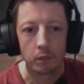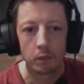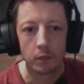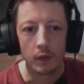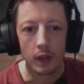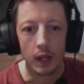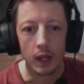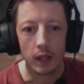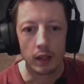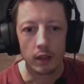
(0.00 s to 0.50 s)

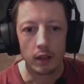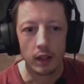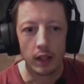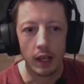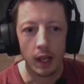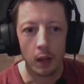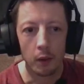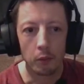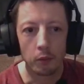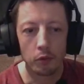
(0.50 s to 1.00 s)
I can get
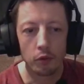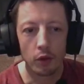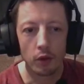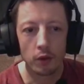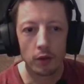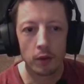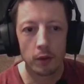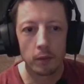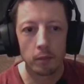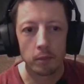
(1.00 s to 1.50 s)
out the
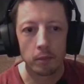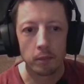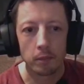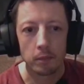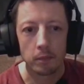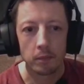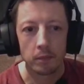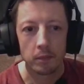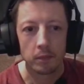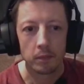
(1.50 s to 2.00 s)
shotgun.
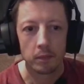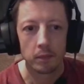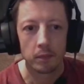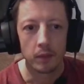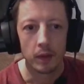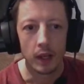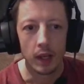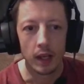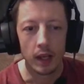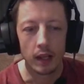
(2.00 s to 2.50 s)

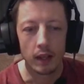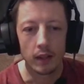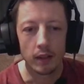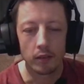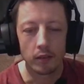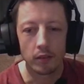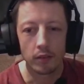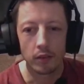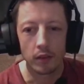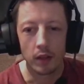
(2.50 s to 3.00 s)

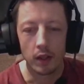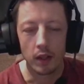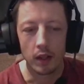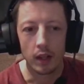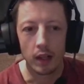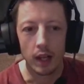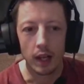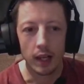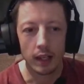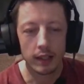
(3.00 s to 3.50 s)
And
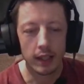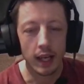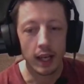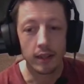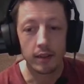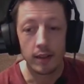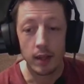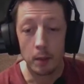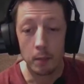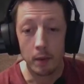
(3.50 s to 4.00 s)
I can't
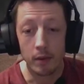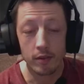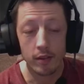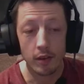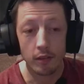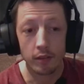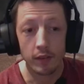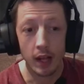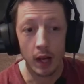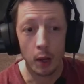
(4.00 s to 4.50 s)
hear
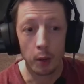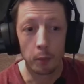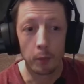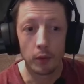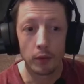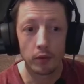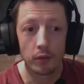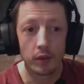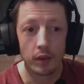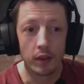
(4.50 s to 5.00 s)
myself now, but
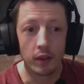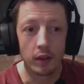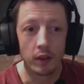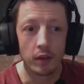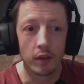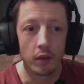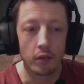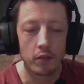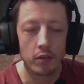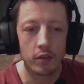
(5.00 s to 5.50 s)

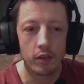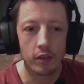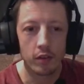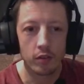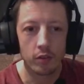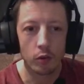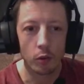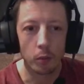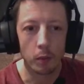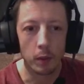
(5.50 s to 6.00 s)
obviously there's
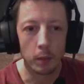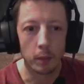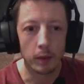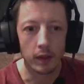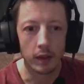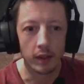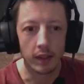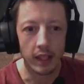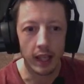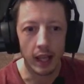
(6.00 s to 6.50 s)
two people
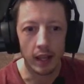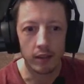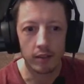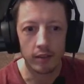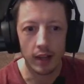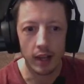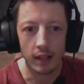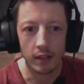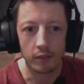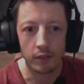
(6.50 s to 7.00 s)
either get
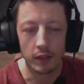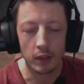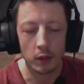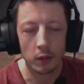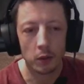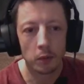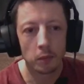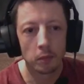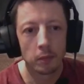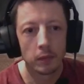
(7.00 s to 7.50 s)
inside the
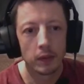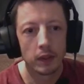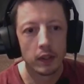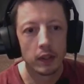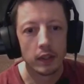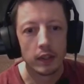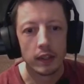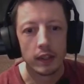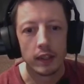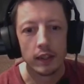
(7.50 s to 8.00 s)
vehicle,
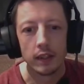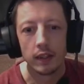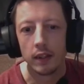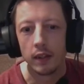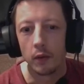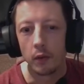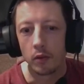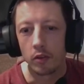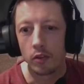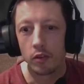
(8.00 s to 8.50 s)

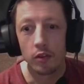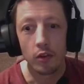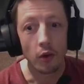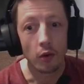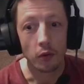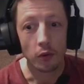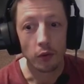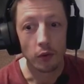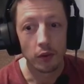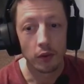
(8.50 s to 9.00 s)
which is not
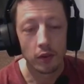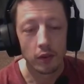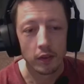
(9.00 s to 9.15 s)
good.